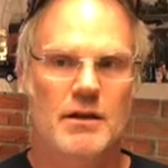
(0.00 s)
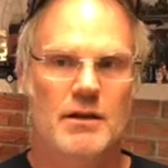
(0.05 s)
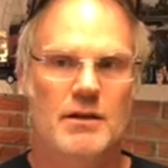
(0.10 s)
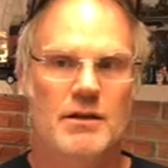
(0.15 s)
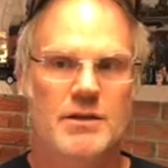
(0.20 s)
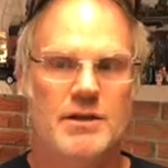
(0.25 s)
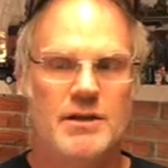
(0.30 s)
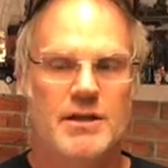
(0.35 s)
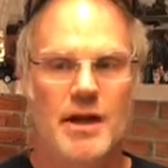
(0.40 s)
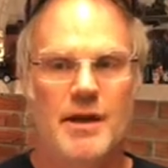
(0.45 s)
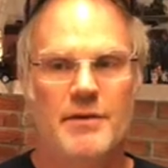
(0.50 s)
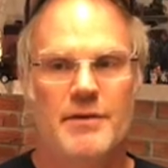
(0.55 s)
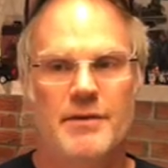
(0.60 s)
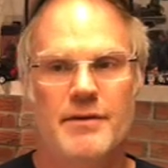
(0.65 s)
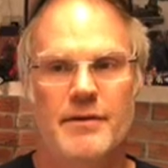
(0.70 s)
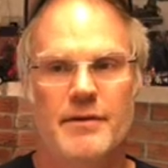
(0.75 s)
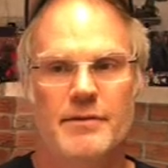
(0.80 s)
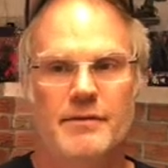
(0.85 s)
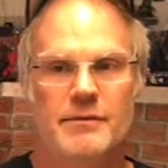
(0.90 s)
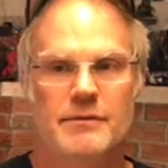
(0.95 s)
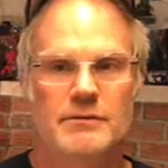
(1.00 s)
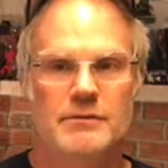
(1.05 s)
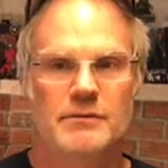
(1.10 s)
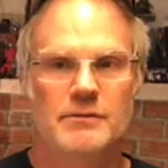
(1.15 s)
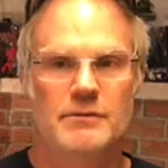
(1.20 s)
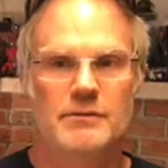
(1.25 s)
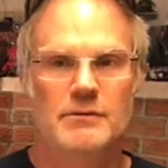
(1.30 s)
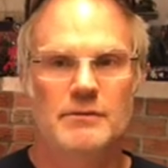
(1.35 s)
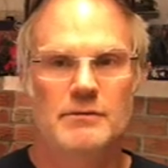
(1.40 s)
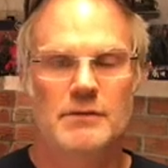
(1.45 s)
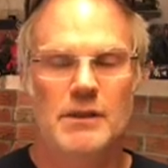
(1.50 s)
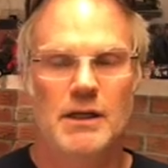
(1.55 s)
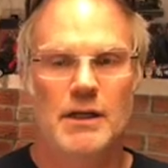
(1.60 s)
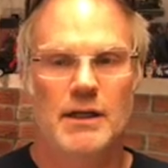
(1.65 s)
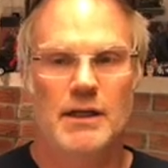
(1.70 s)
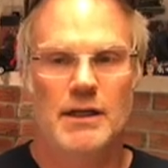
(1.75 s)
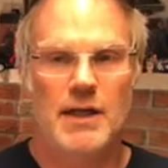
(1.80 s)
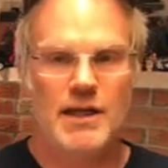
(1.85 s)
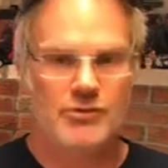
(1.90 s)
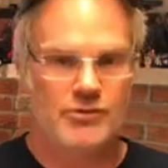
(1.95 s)
Seth, uh,
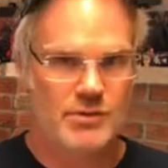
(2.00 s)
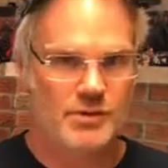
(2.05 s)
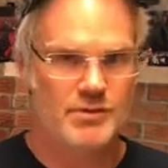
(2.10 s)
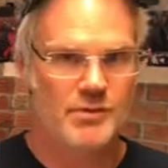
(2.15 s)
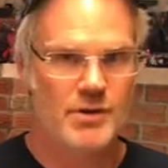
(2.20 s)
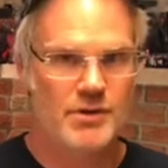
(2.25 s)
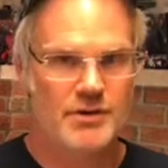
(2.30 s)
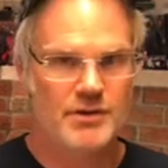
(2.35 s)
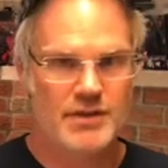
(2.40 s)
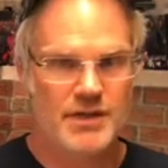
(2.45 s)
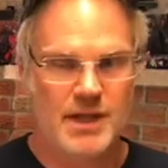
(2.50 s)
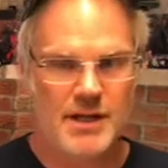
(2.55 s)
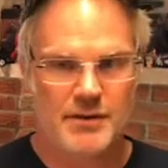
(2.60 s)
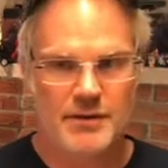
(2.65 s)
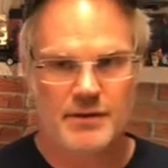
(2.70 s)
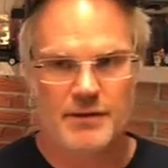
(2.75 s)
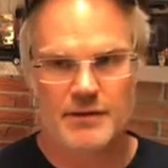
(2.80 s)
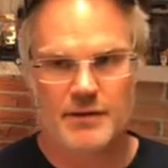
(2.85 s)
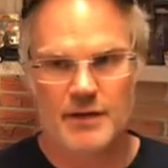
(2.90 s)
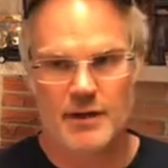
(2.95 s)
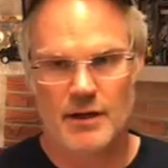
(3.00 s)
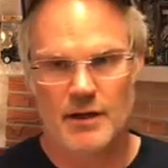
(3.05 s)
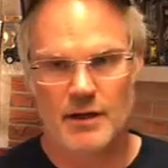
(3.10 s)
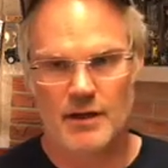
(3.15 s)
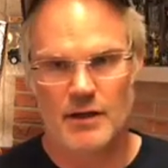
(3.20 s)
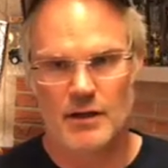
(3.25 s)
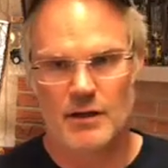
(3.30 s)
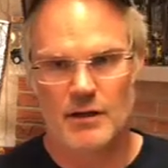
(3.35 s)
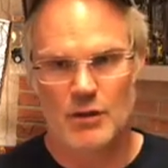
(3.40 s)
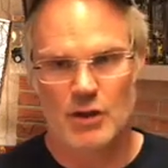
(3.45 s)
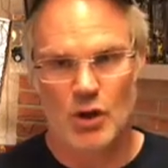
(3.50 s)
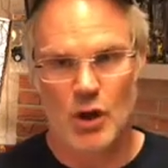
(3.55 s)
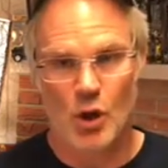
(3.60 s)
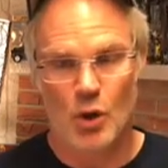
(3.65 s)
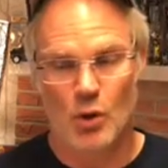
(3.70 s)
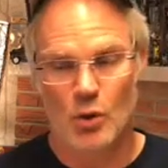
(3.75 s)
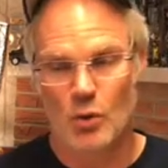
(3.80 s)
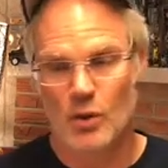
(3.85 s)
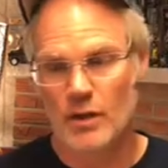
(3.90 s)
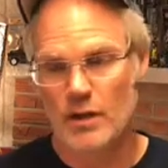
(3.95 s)
Kendra's brother Seth, uh,
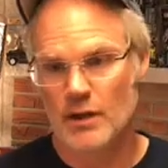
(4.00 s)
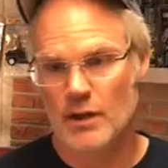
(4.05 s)
co